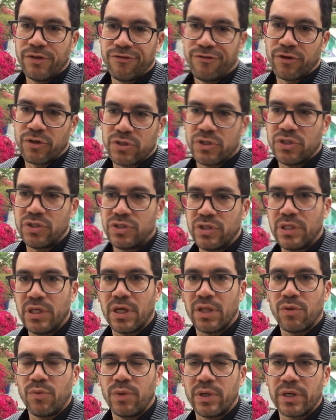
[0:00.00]
versus the
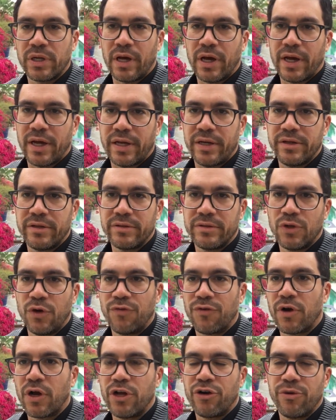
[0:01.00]
other one got
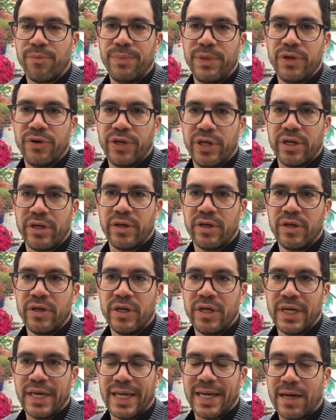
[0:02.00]
over 100 million.
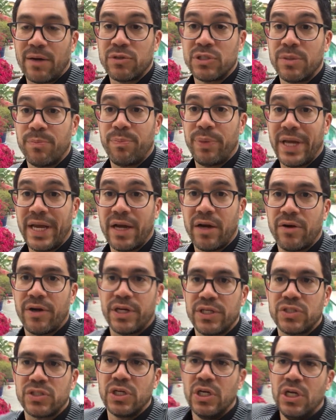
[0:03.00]
And I was in
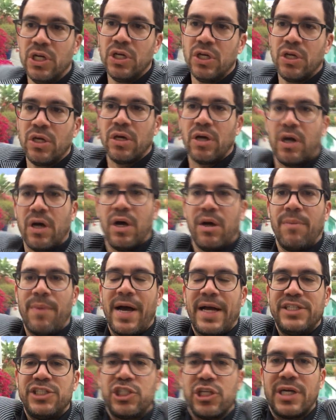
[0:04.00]
Paris. Um,
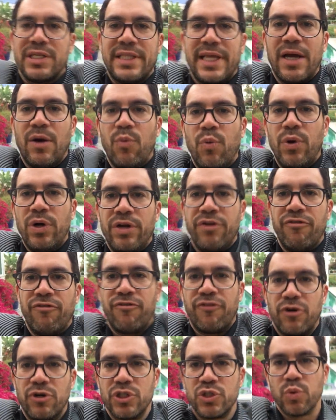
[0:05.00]
I shot that one
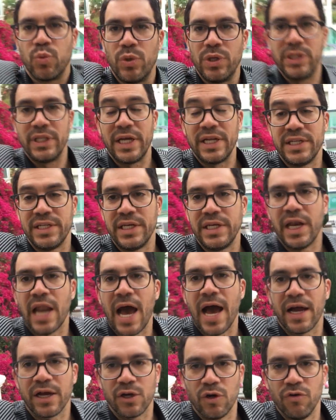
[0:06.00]
first one that did
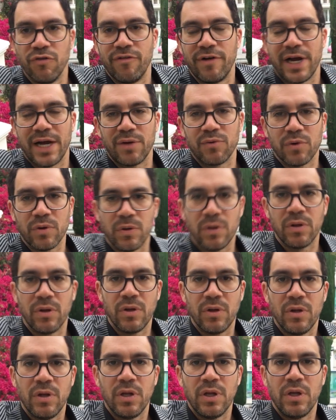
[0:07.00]
not go viral.
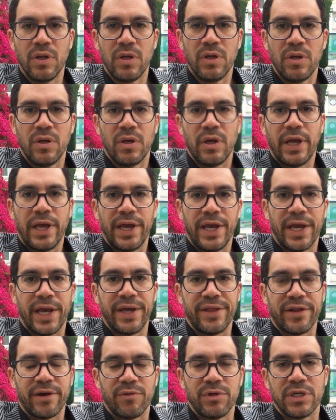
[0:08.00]

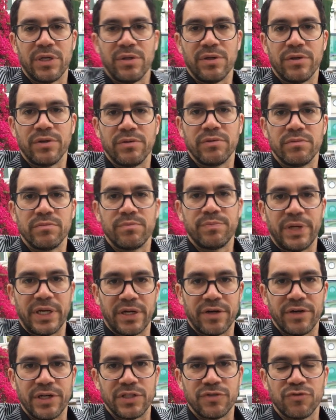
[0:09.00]
And I went to
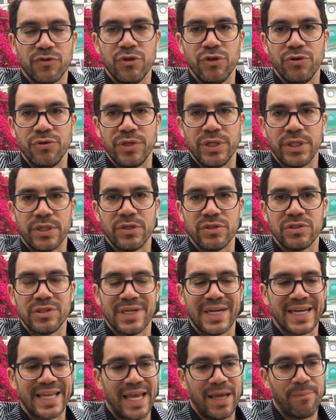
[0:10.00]
Paris for New Year's, and
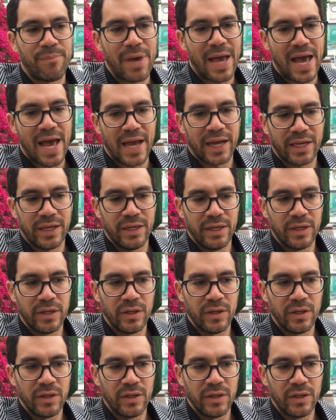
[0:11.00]
then I came back